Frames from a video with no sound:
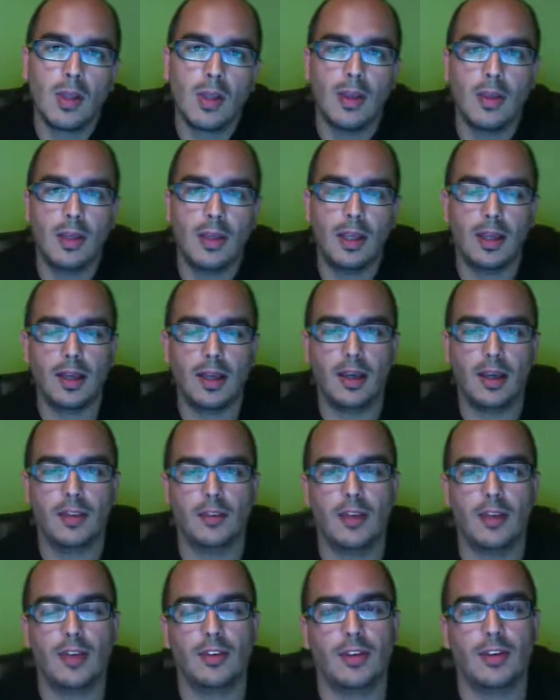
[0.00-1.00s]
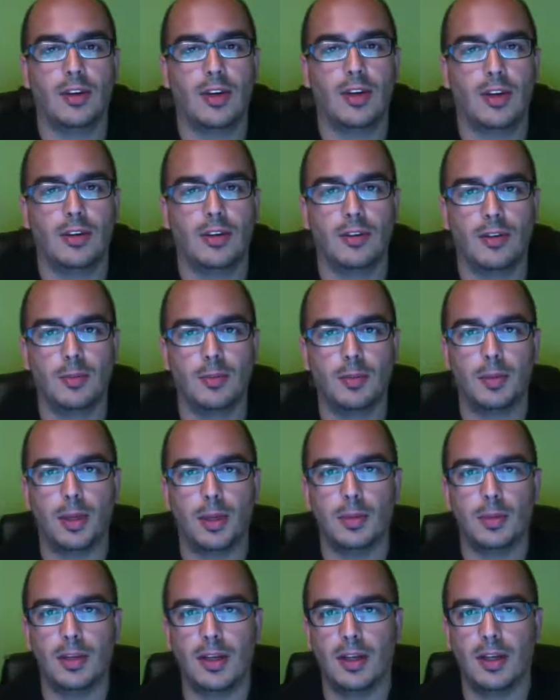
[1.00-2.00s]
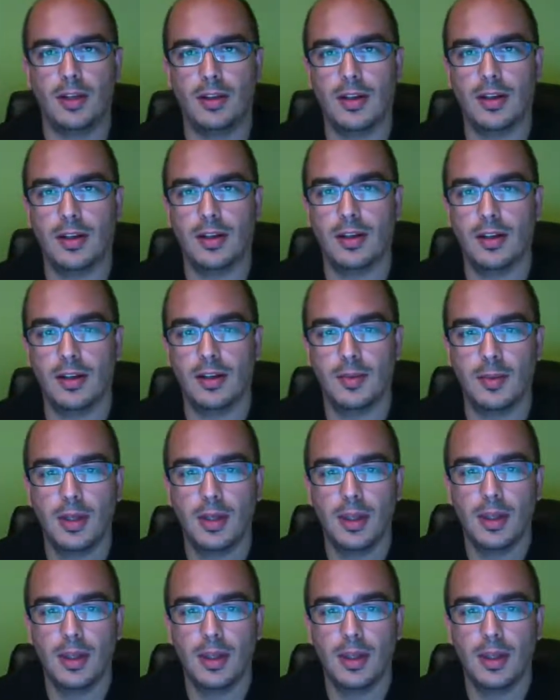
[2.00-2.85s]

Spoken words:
Hey guys, Oscar here from Papidaddy.com,